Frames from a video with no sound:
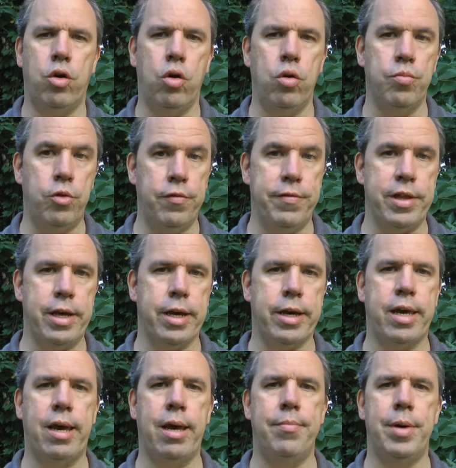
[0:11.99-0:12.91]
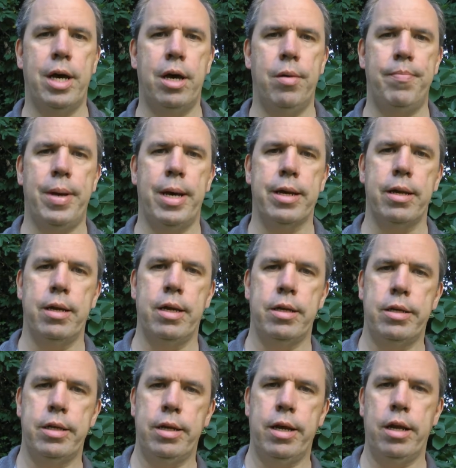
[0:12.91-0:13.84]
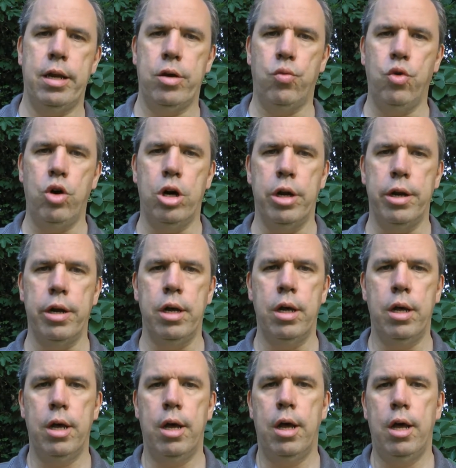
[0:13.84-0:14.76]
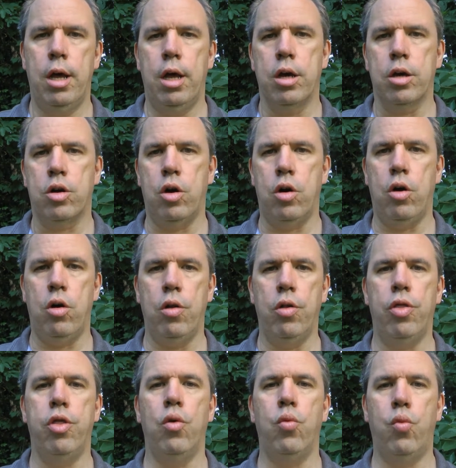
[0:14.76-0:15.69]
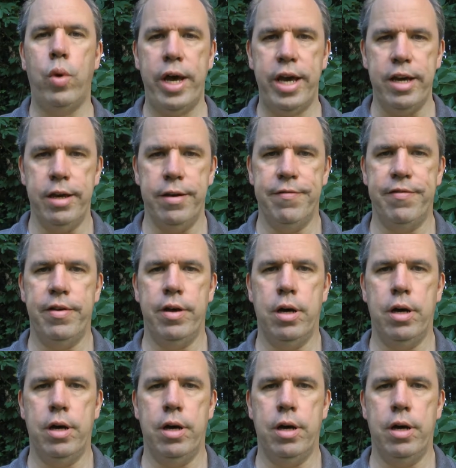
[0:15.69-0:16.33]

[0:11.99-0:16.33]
old movie that came out back in 1981 called The Wave.